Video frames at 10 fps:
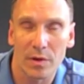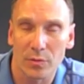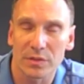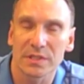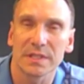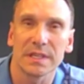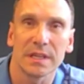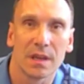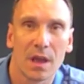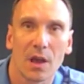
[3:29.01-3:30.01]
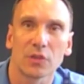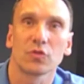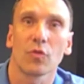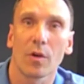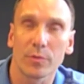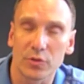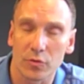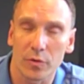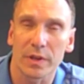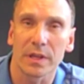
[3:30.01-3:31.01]
we're going to see a strong
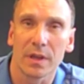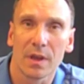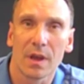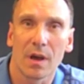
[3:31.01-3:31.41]
majority